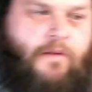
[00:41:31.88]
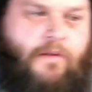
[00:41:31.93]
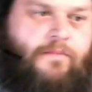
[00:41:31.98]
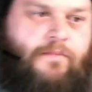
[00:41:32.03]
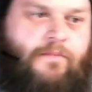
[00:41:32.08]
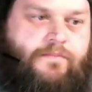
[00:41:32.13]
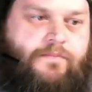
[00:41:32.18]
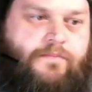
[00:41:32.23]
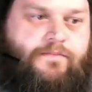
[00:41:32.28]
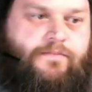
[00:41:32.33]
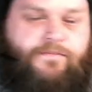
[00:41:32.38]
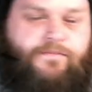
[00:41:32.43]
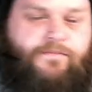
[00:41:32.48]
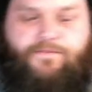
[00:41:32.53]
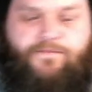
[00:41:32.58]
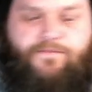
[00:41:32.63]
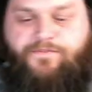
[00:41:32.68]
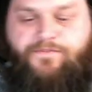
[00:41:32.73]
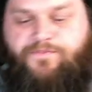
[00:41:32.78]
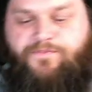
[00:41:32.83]

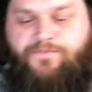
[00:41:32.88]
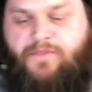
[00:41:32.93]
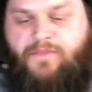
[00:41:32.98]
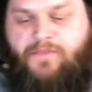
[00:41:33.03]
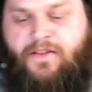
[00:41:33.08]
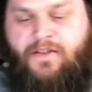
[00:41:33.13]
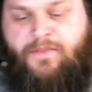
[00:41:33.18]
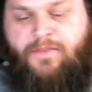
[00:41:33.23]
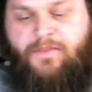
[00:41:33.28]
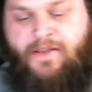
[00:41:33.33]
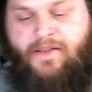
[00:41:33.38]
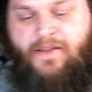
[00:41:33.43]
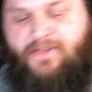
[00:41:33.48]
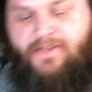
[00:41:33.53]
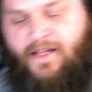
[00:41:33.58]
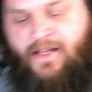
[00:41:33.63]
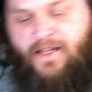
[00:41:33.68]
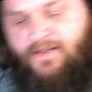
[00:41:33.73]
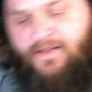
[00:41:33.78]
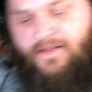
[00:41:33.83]
And this makes
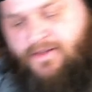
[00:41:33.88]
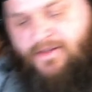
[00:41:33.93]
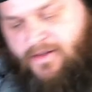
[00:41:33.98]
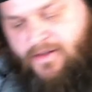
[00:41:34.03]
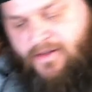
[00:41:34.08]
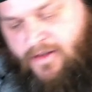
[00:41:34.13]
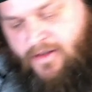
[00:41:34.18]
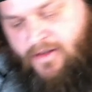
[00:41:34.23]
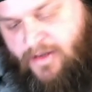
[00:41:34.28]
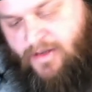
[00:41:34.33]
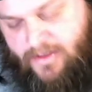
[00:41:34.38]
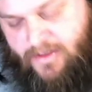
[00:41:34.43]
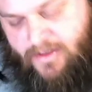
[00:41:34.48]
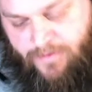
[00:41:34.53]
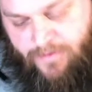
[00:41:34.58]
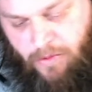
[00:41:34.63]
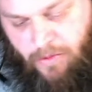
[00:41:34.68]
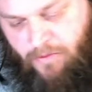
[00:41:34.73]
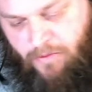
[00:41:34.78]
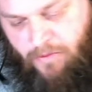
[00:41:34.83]
sense because if you were to
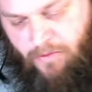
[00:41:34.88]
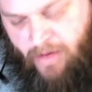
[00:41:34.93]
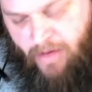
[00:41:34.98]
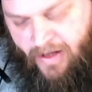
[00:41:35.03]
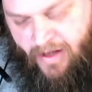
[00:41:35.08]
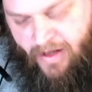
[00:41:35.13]
write out